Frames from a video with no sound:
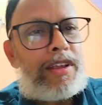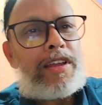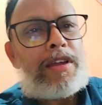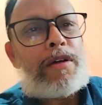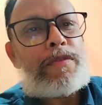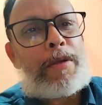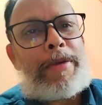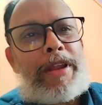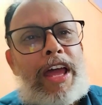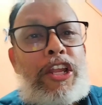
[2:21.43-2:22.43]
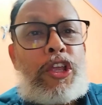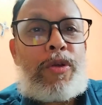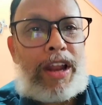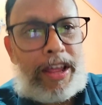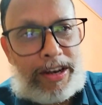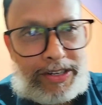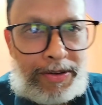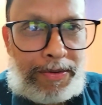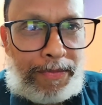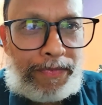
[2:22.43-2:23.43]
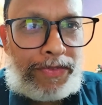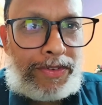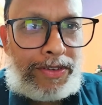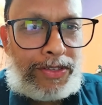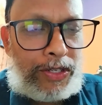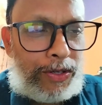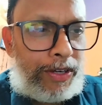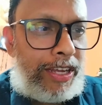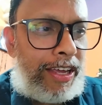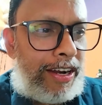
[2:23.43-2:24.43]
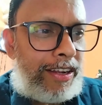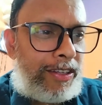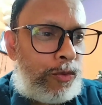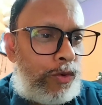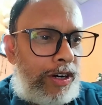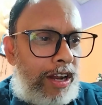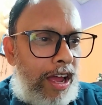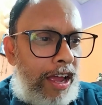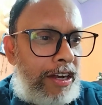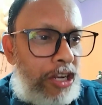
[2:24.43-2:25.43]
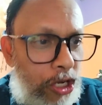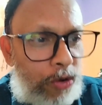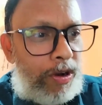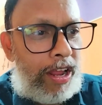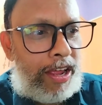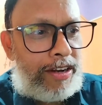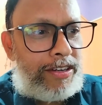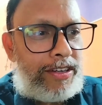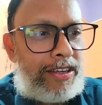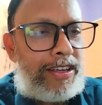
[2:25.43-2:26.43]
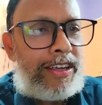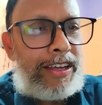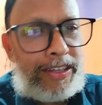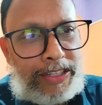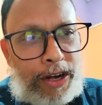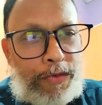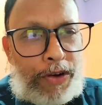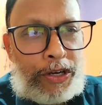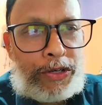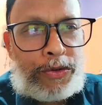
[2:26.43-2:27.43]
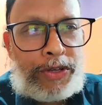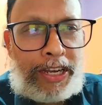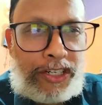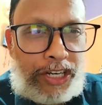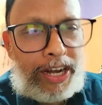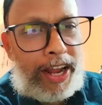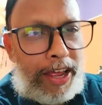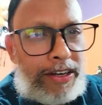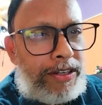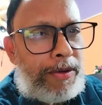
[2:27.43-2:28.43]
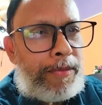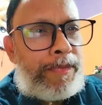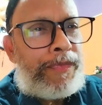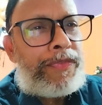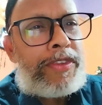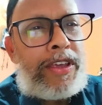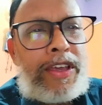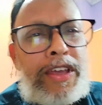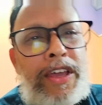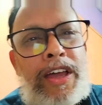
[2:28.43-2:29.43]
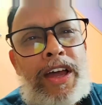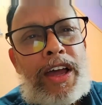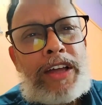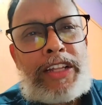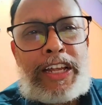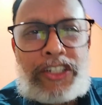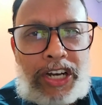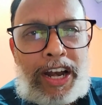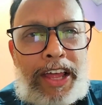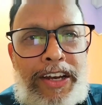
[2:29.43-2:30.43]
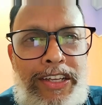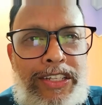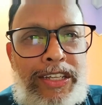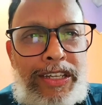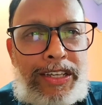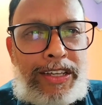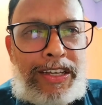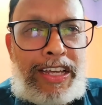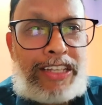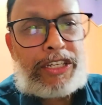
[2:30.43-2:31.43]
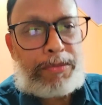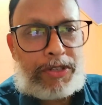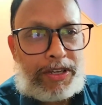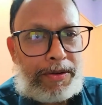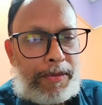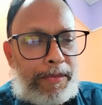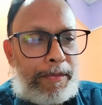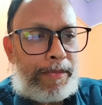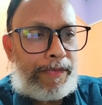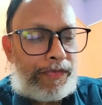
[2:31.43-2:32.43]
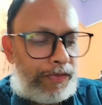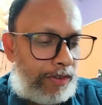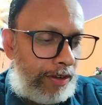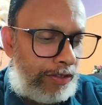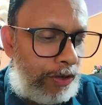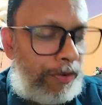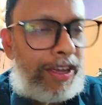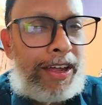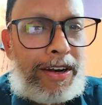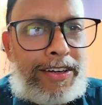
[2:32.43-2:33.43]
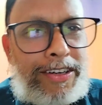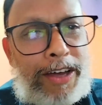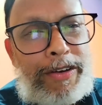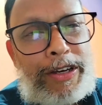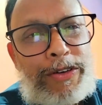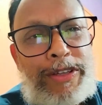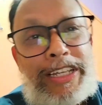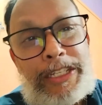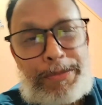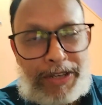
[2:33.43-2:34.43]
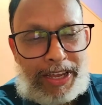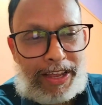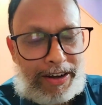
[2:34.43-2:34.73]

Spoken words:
from an antique land. So here the word antique land is referring to ancient land, and the ancient land is Egypt. So we are traveling to Egypt here.